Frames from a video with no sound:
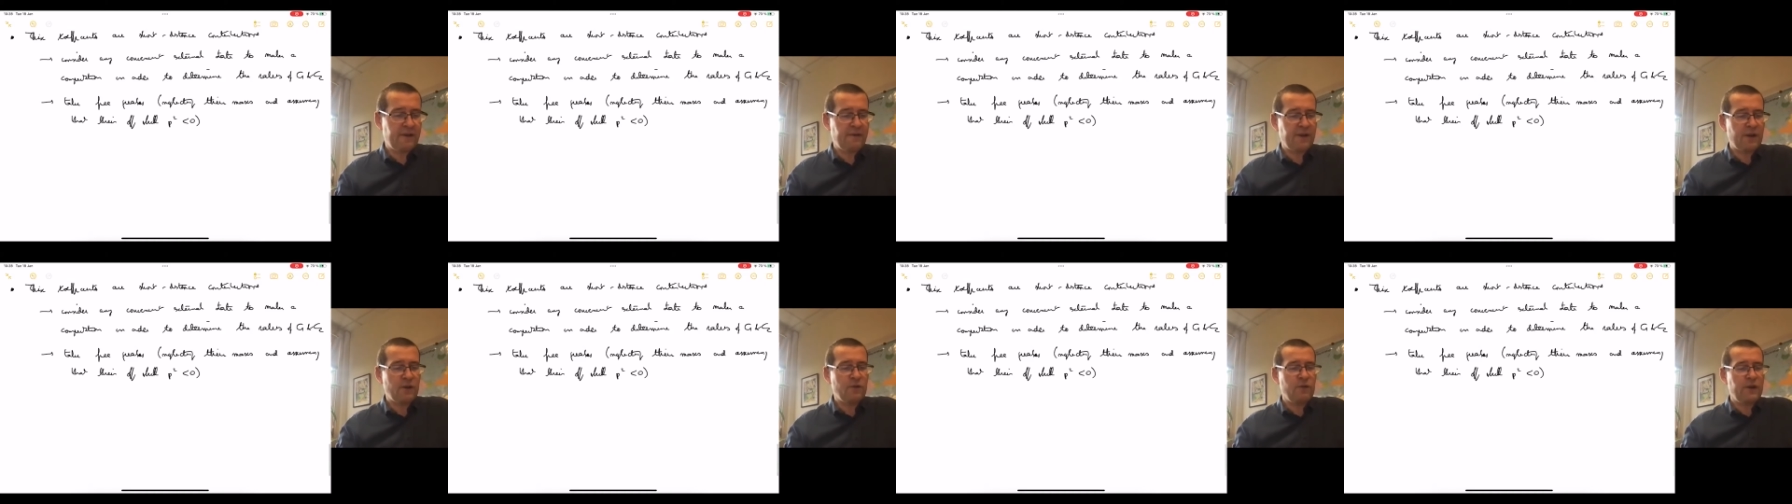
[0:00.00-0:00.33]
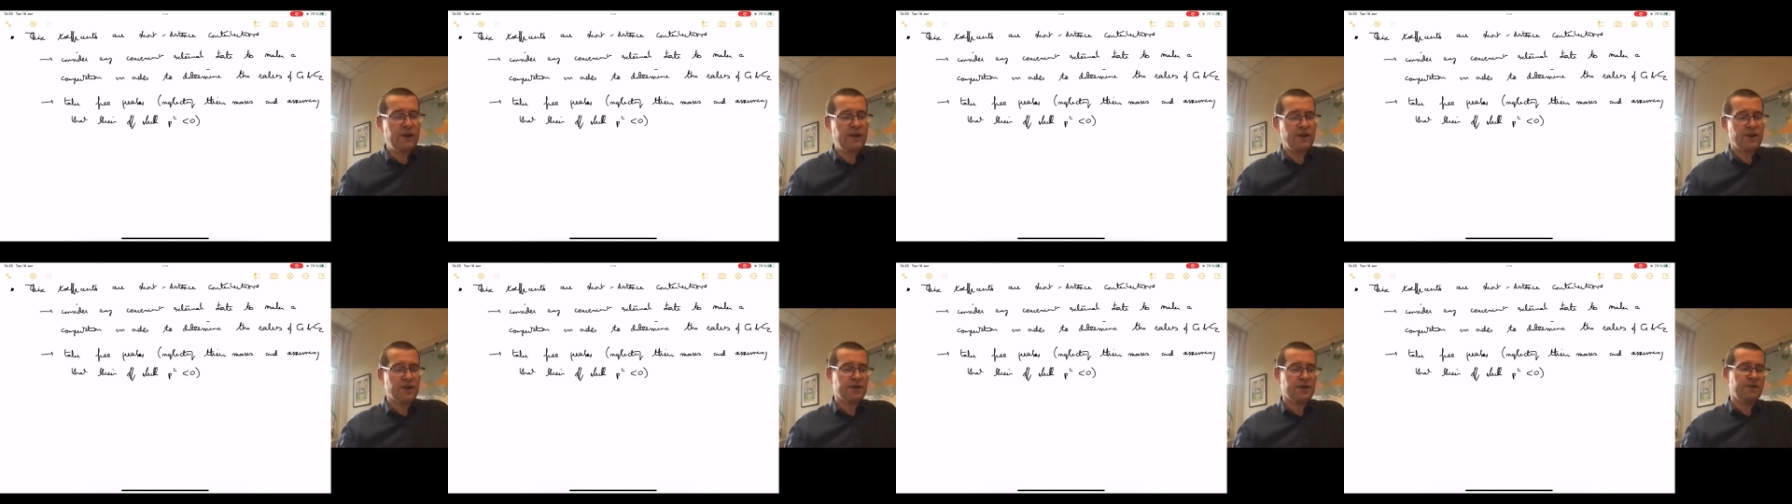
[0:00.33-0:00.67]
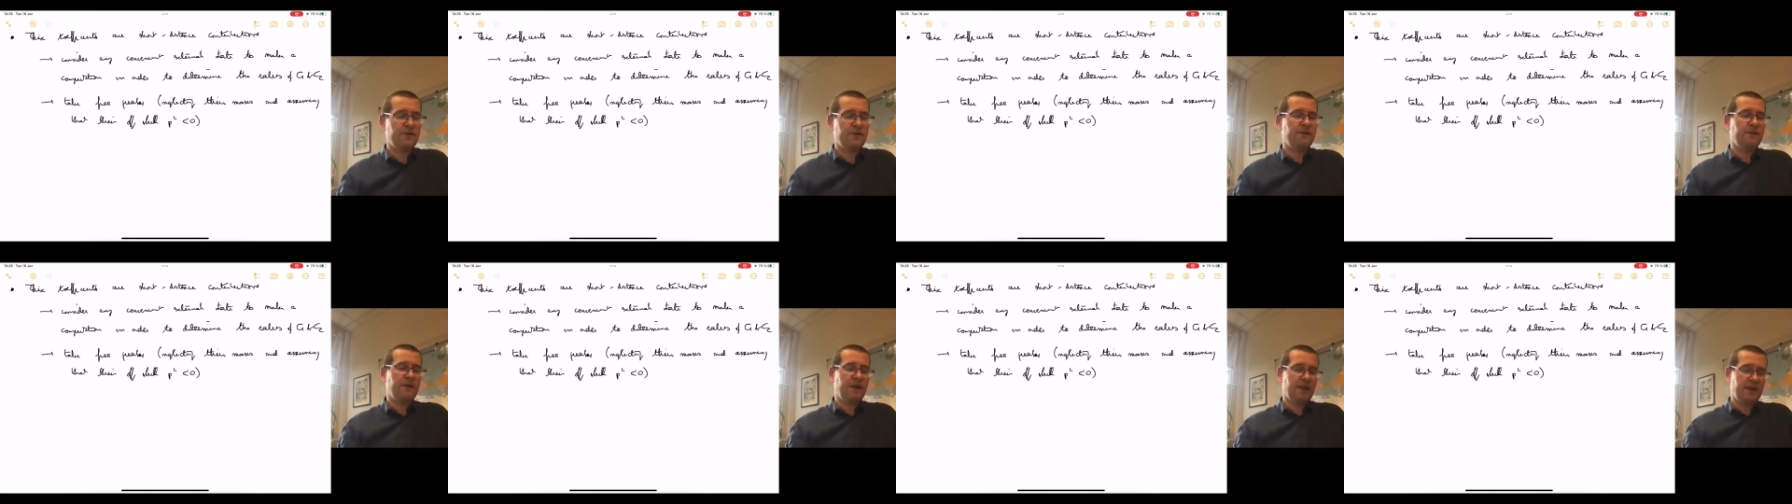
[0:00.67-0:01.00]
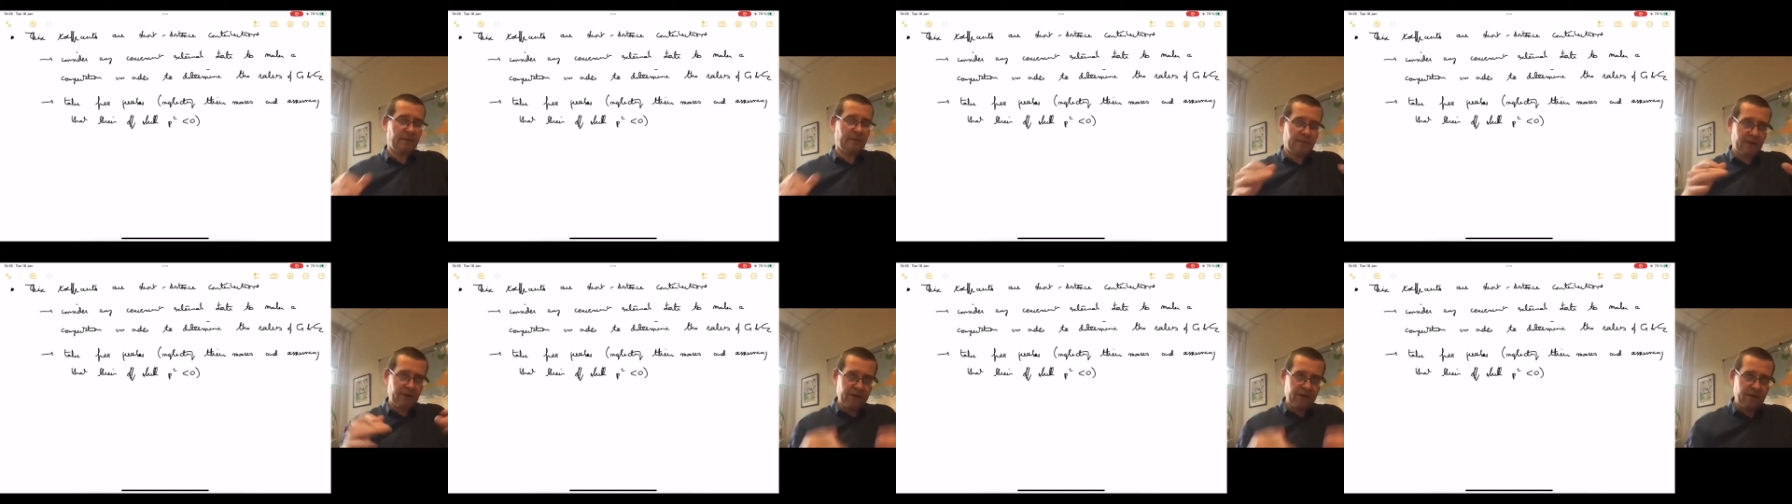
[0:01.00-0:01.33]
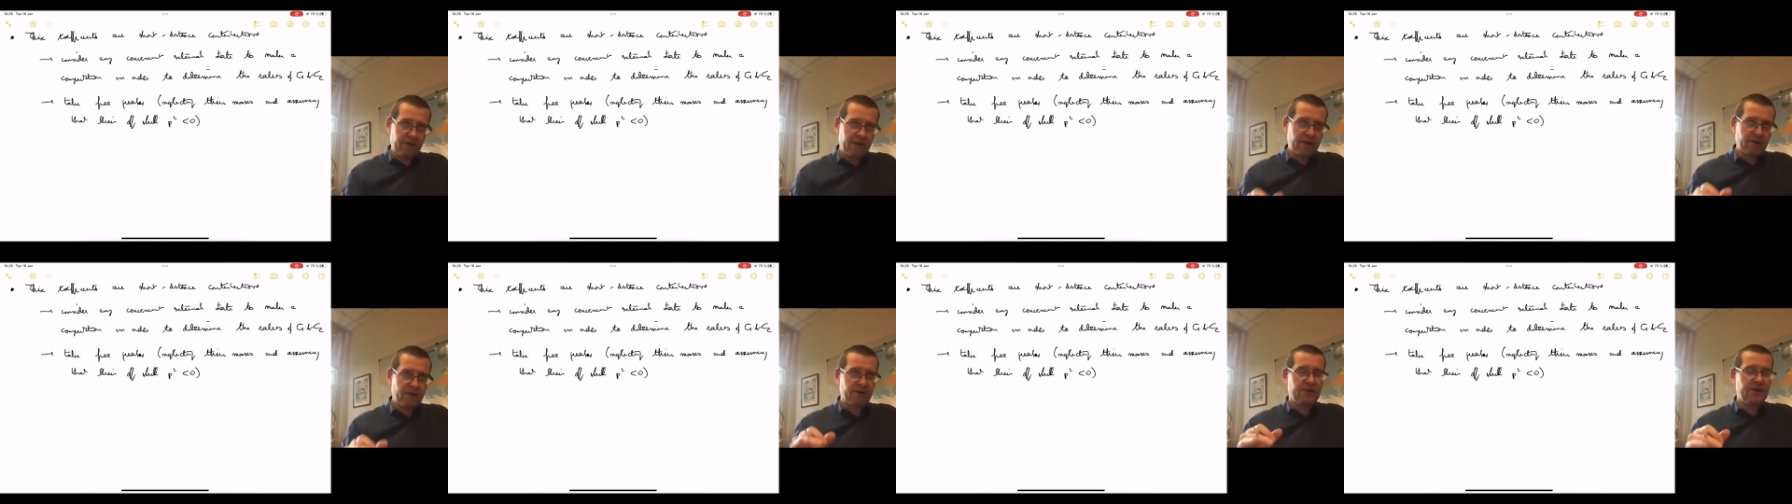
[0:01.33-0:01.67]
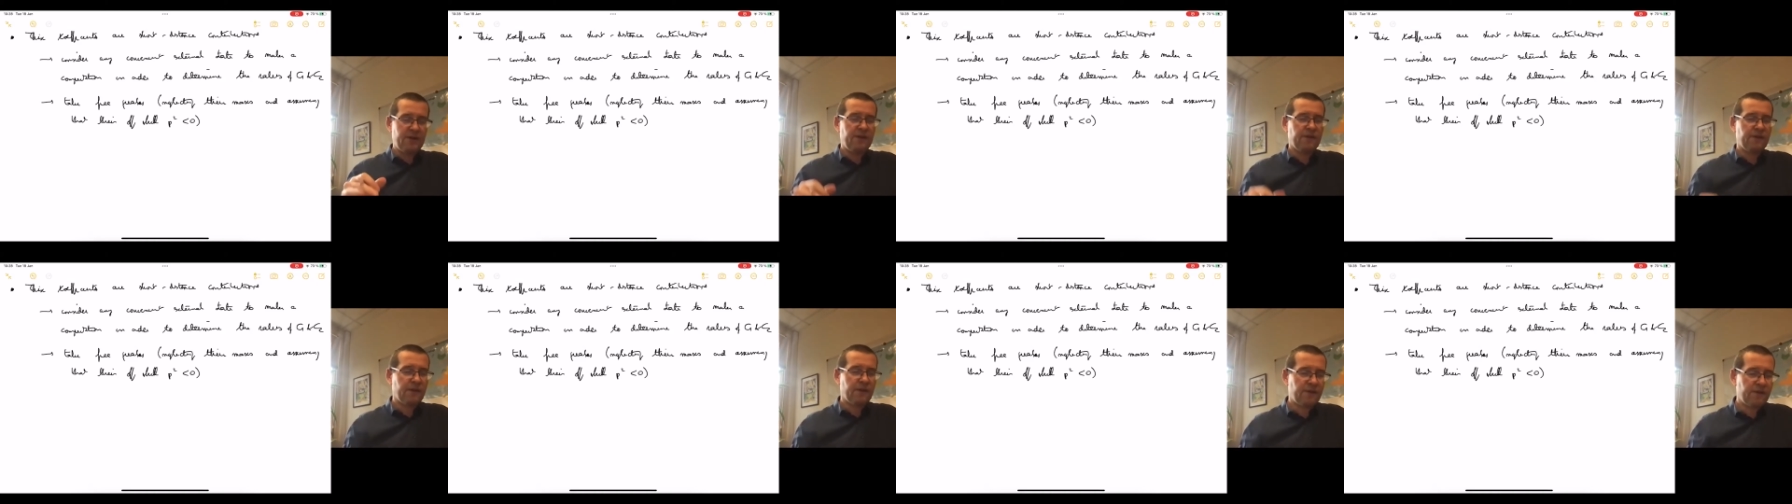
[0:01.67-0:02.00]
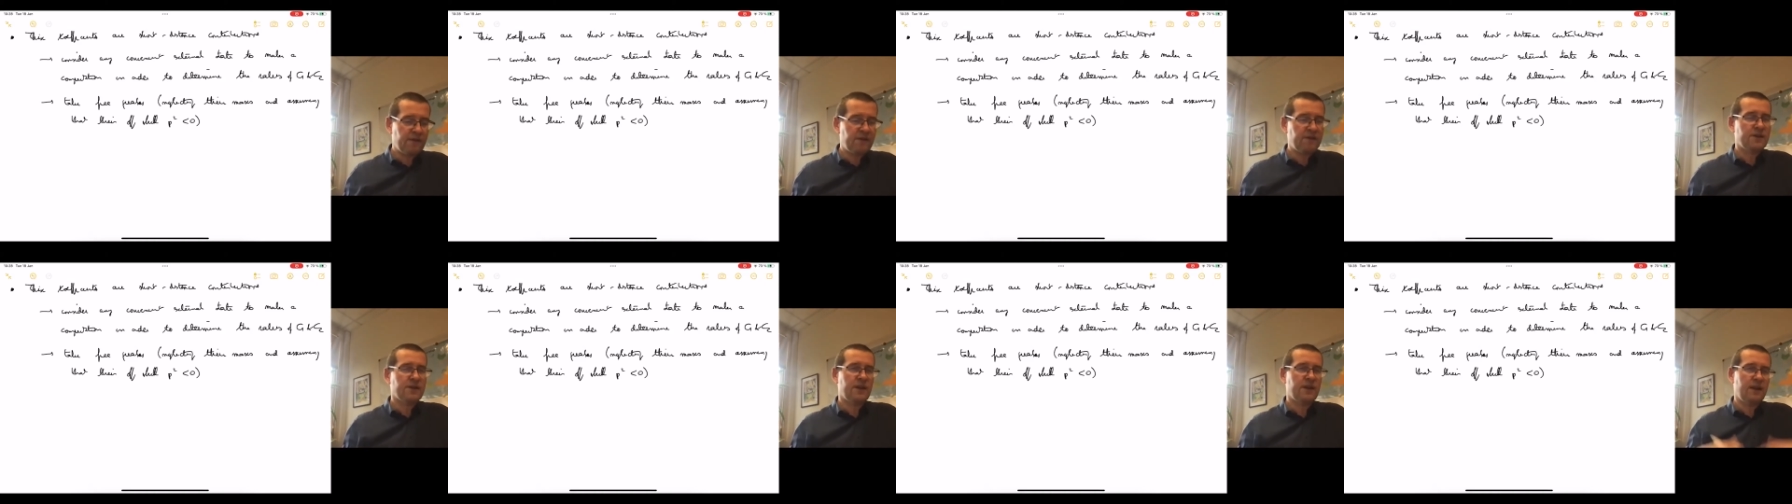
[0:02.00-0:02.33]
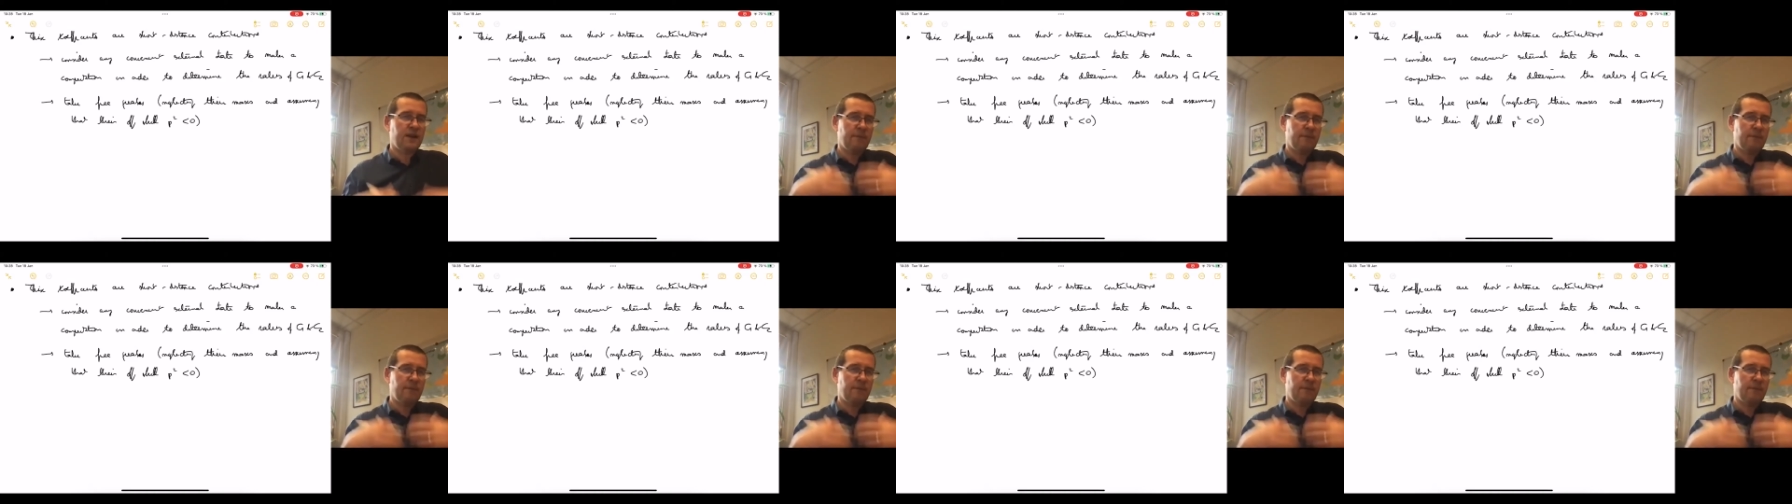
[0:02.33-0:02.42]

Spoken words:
evaluation that I'm not going to discuss in detail.